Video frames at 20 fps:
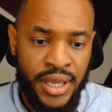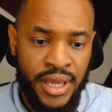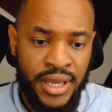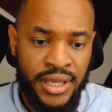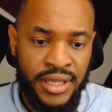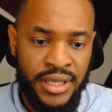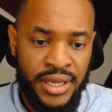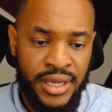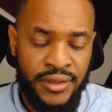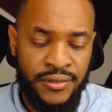
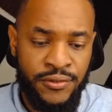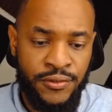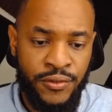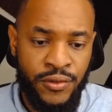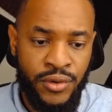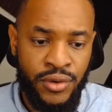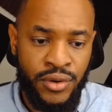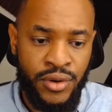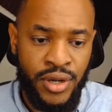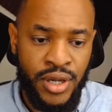And
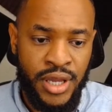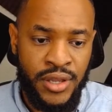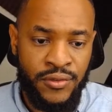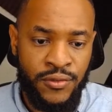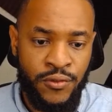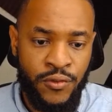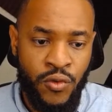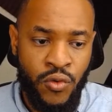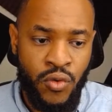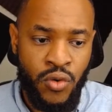for
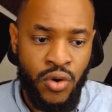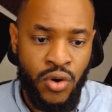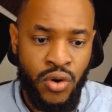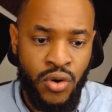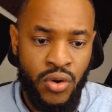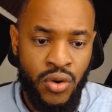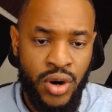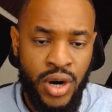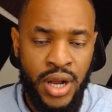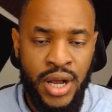
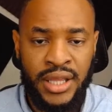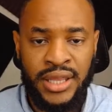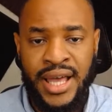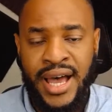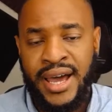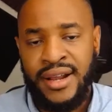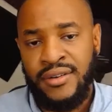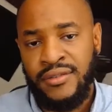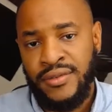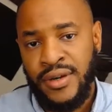a
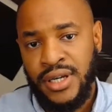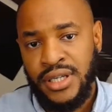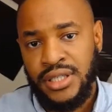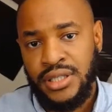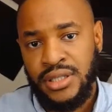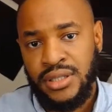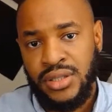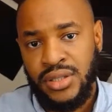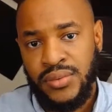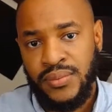lot of
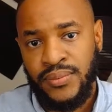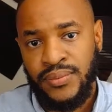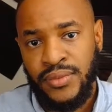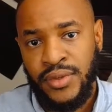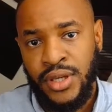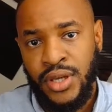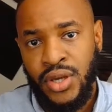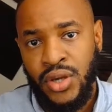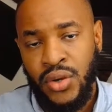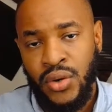us
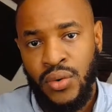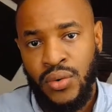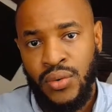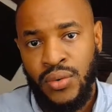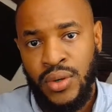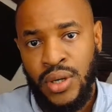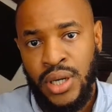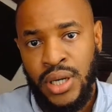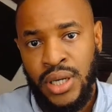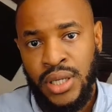here
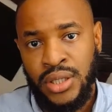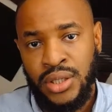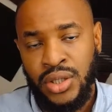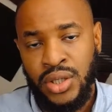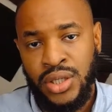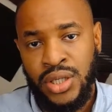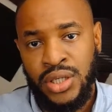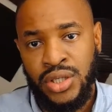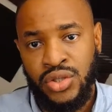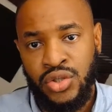
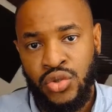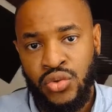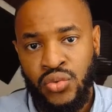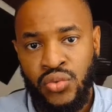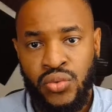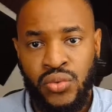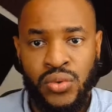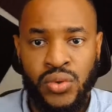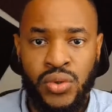looking to